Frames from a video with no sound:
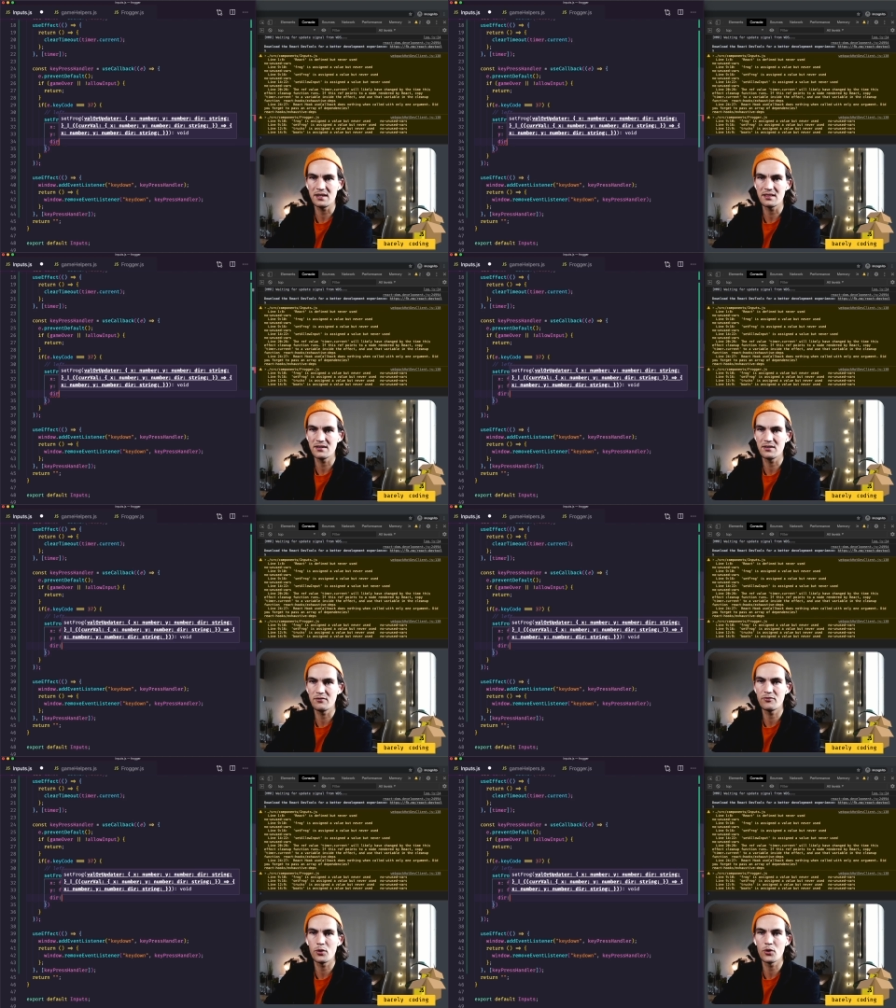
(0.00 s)
the
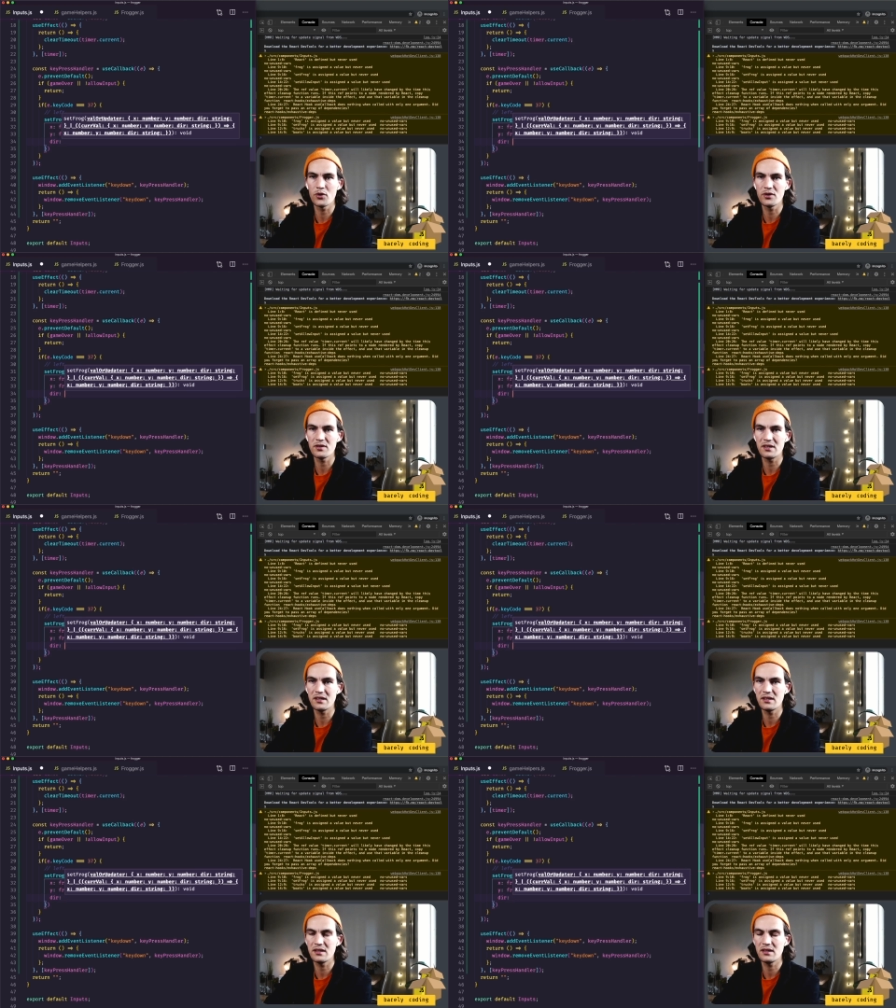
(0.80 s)
frog
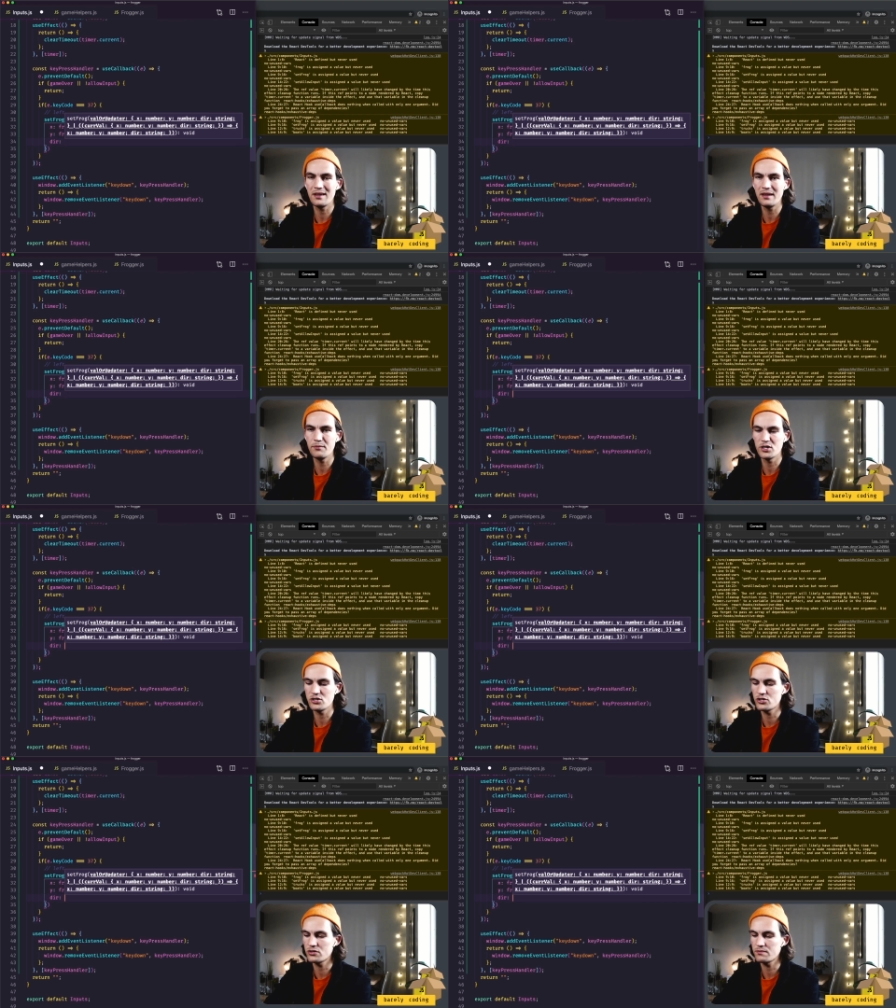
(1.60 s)

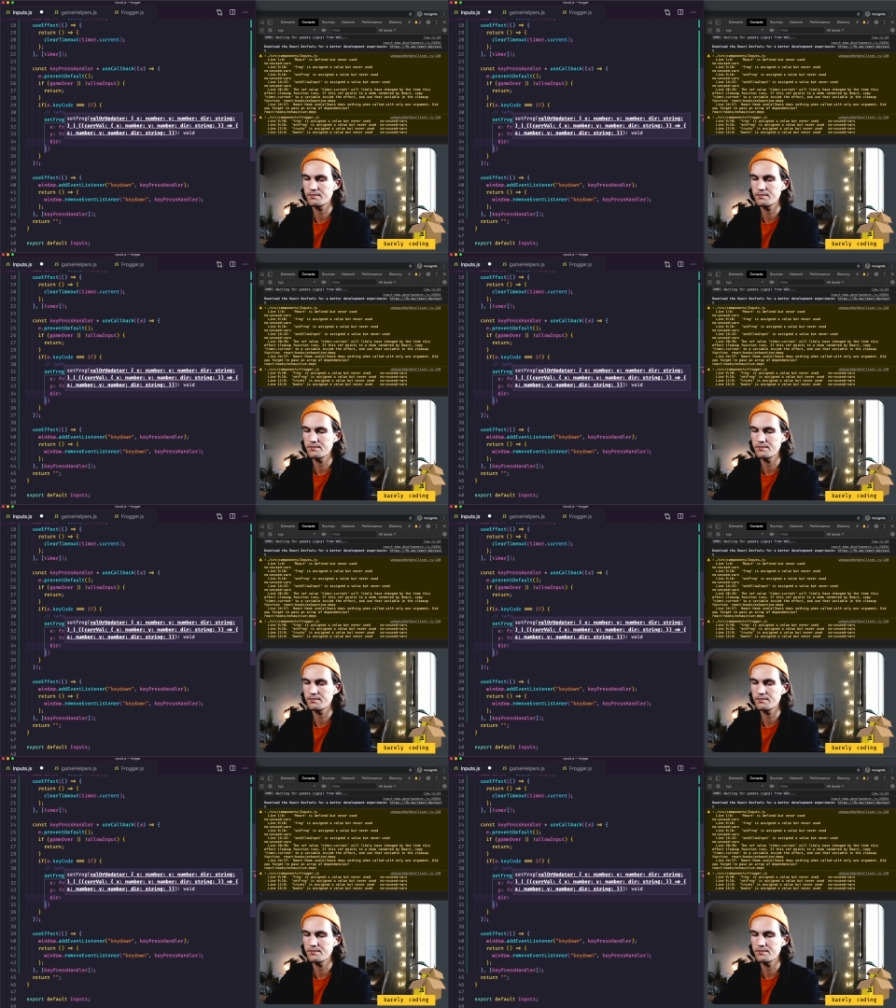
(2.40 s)
image.